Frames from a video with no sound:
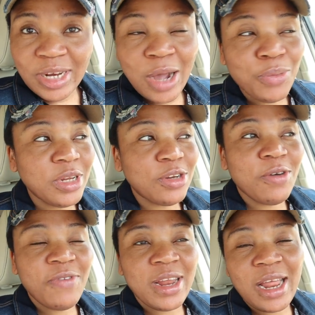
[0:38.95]
that we did
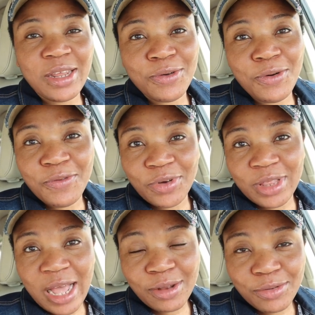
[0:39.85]
not finally go for
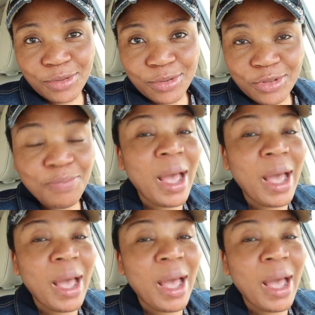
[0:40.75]
that cruise.